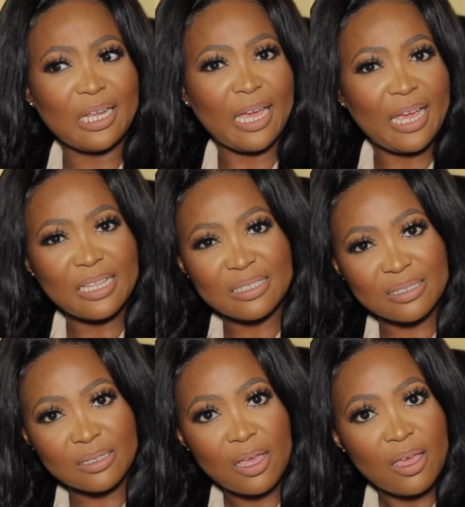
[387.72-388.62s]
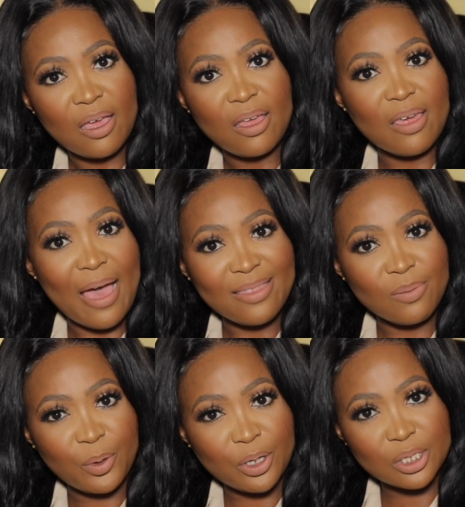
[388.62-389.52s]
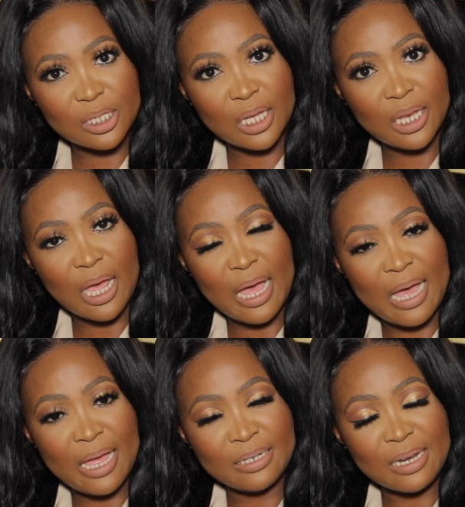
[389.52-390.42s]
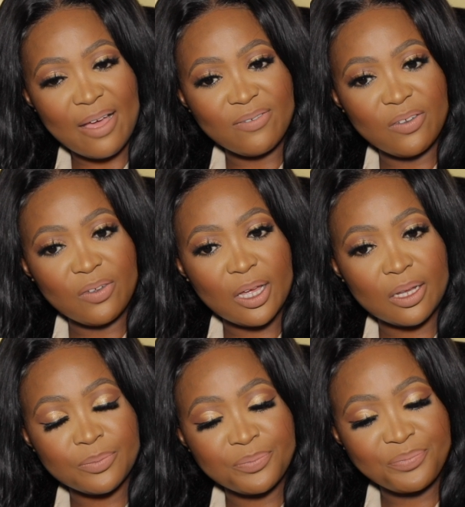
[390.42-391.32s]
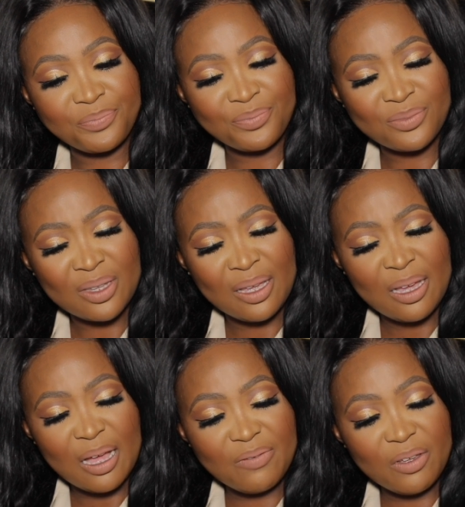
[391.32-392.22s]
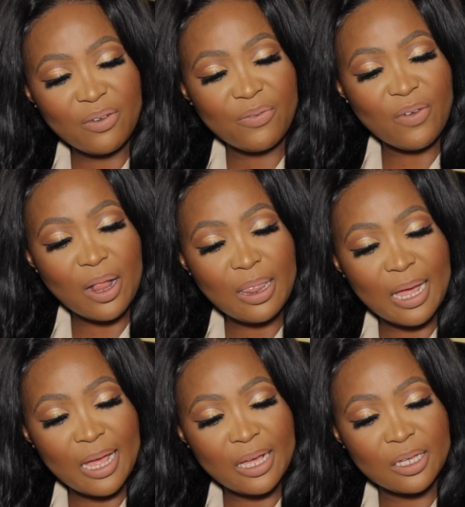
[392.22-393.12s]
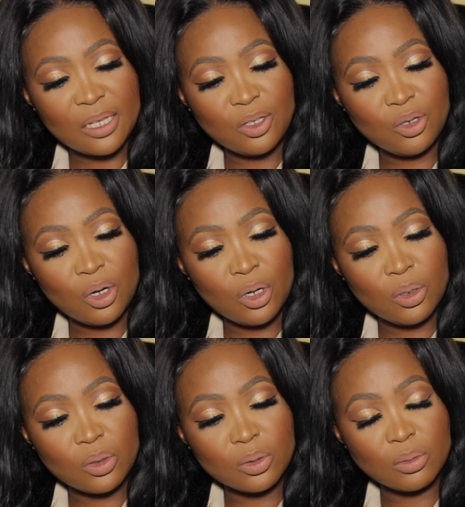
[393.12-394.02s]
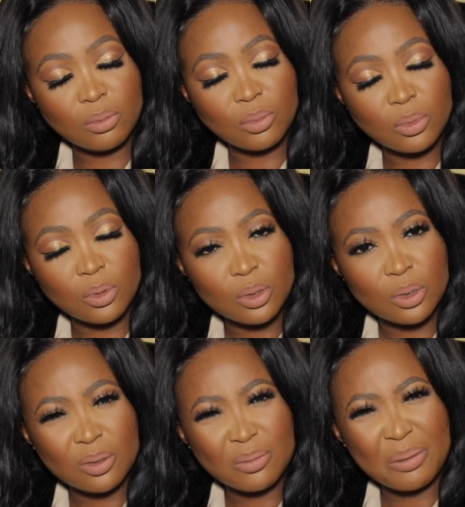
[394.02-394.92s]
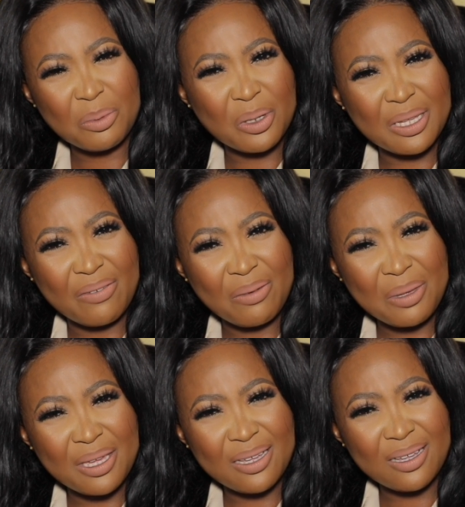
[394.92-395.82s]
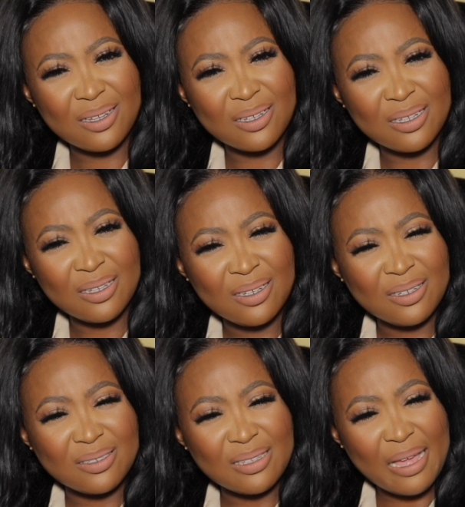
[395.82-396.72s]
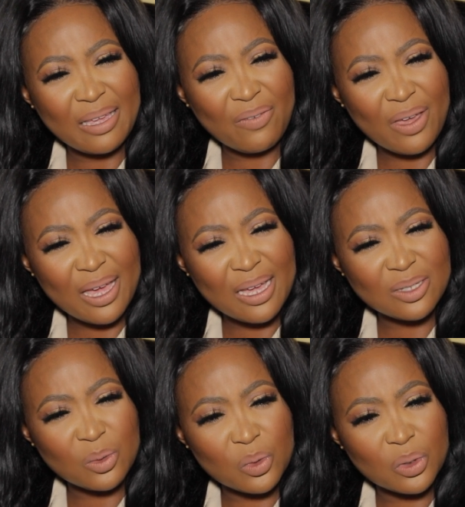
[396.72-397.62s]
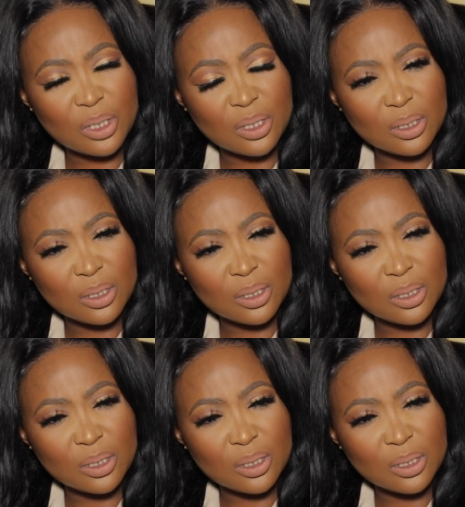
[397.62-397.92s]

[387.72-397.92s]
hates the other person, and I've never felt like, you know, people are giving me a stanky face, or